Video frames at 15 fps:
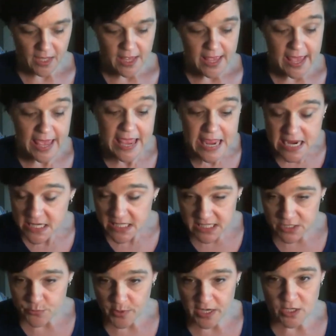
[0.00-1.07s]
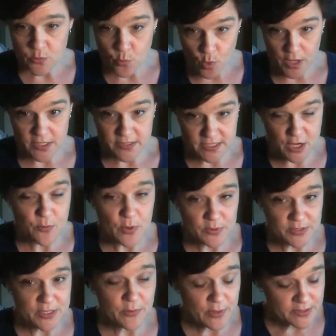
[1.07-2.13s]
8 is written
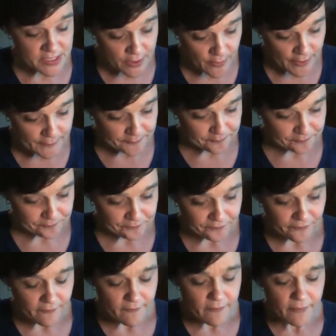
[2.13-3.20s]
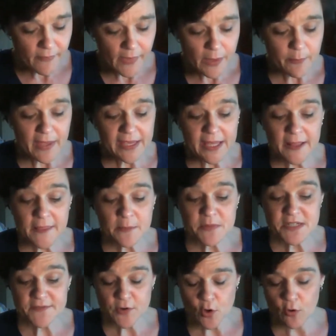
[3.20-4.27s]
1000, making them
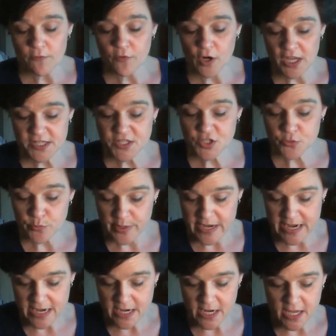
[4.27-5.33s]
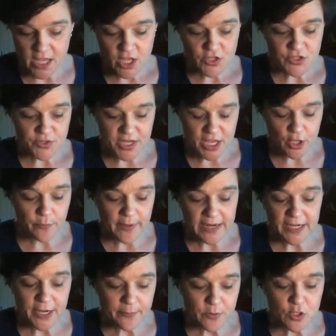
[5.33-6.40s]
difficult for us to read. So to help make
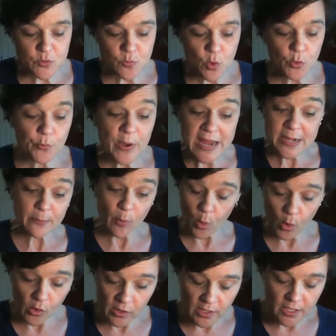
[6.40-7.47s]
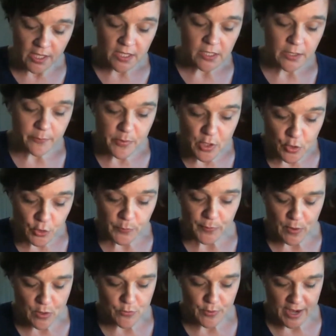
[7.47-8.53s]
numbers more readable, computer
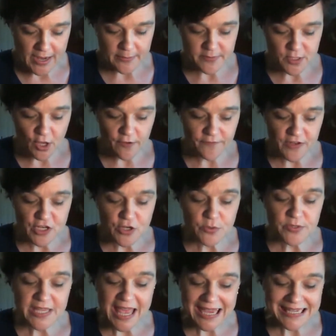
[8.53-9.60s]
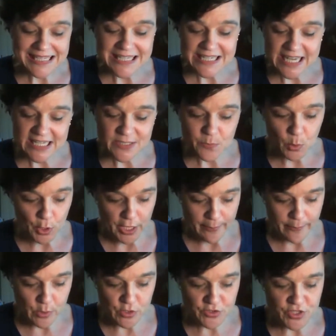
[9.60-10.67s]
programs often use hexadecimal
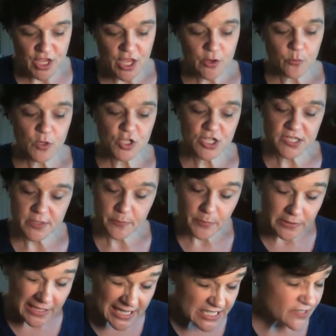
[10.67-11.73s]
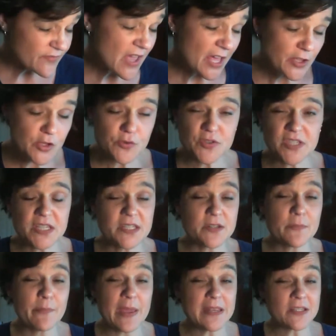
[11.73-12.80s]
numbers, which is a place value
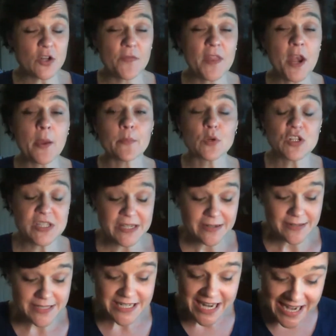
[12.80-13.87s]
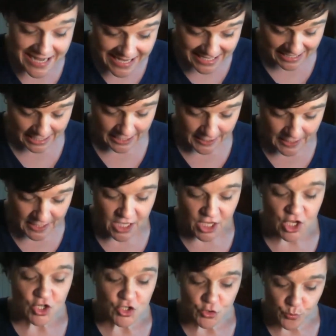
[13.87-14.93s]
system based on the number 16
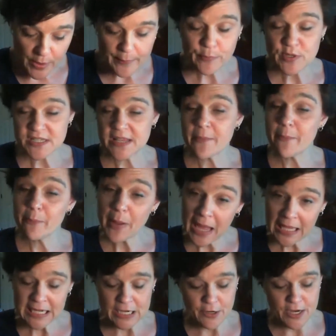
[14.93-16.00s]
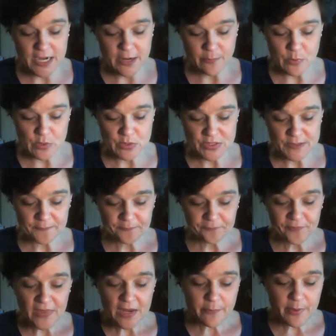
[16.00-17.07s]
to represent binary numbers.
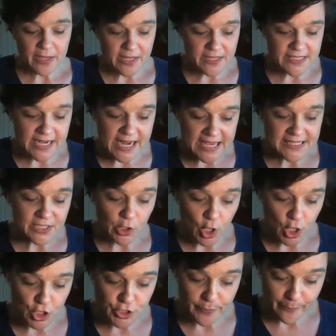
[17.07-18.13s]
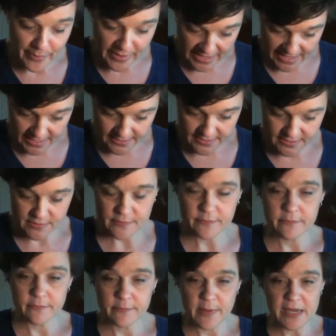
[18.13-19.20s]
Because it has a larger base,
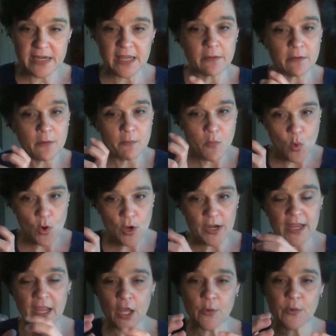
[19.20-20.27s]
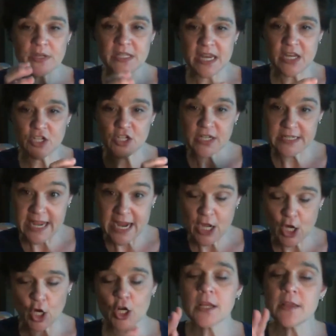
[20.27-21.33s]
meaning more can go into each
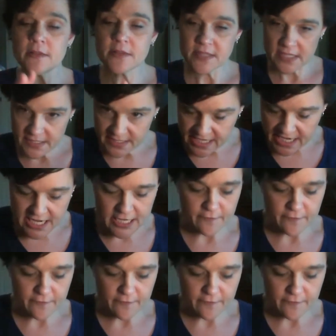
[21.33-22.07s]
container, 16 in